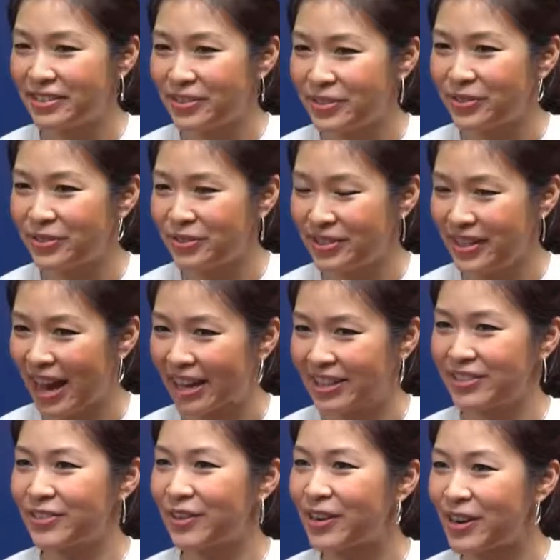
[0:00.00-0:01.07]
to do tech
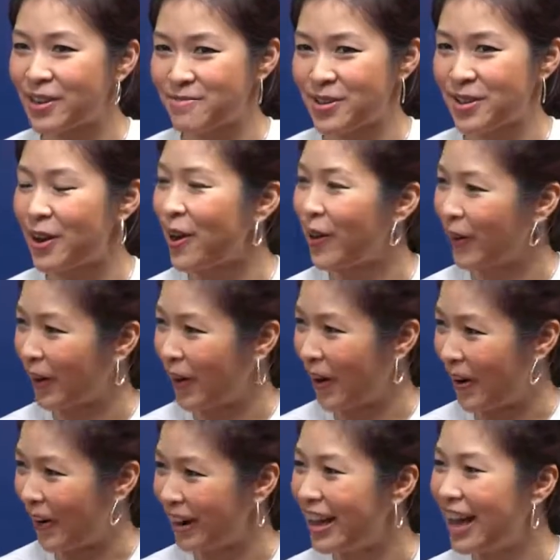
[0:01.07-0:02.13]
startup in Hong Kong
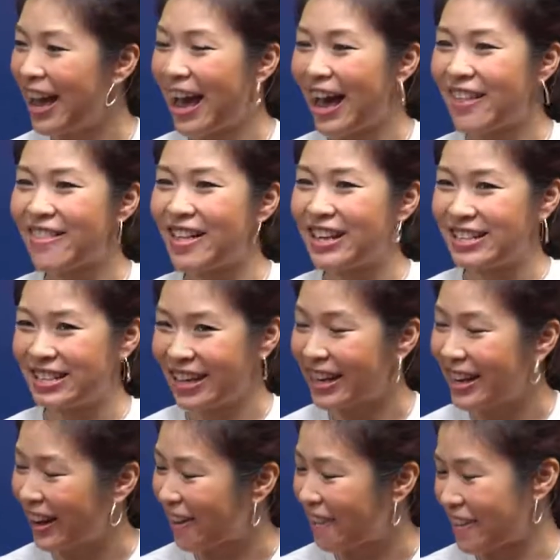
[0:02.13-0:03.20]
than
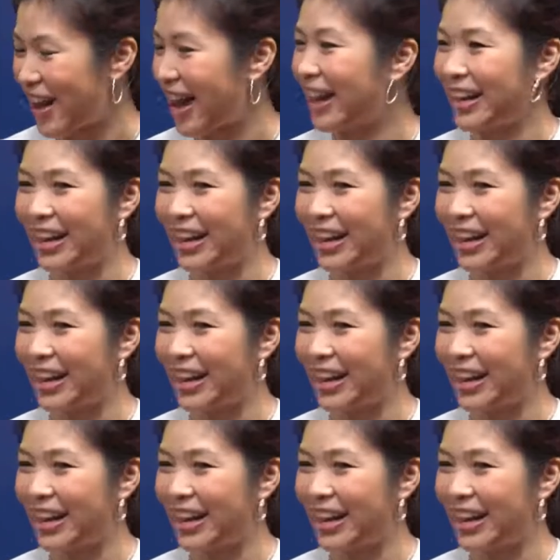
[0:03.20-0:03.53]
Silicon Valley.